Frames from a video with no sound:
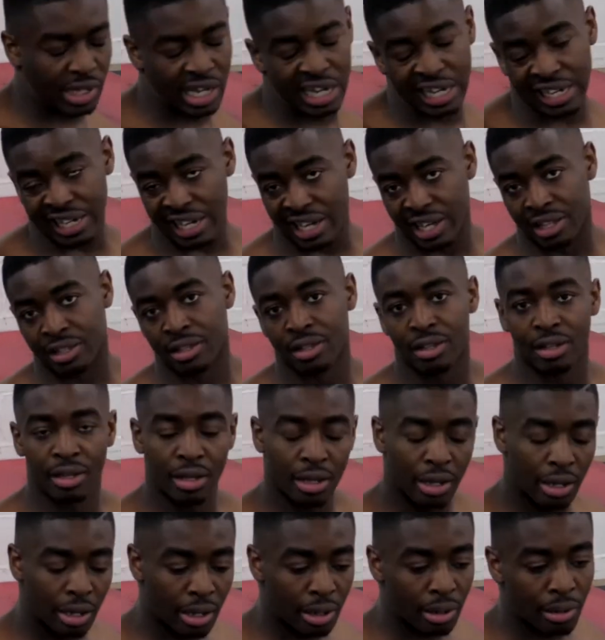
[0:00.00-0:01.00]
again,
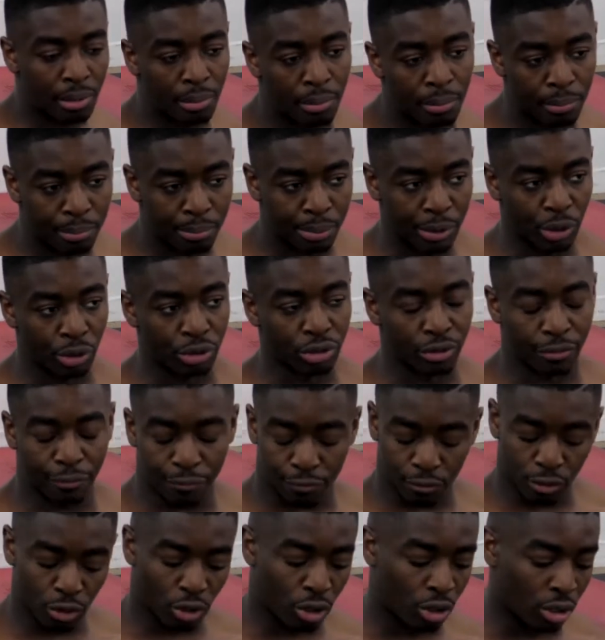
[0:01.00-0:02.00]
be on the
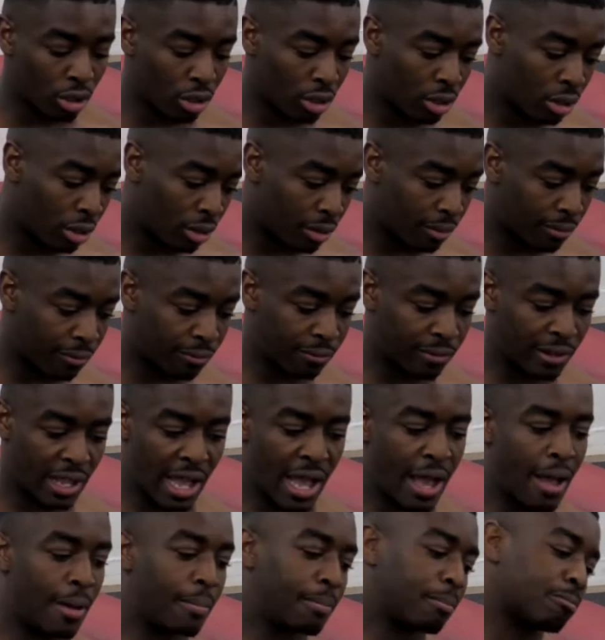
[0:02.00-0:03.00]
floor,
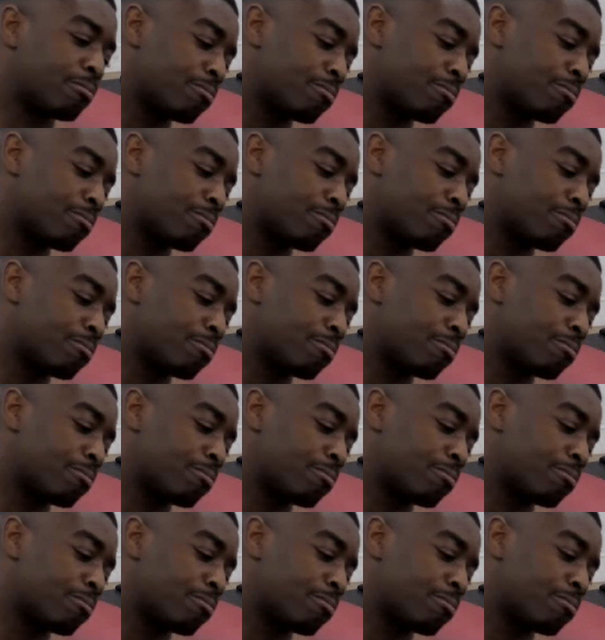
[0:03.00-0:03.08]
flat.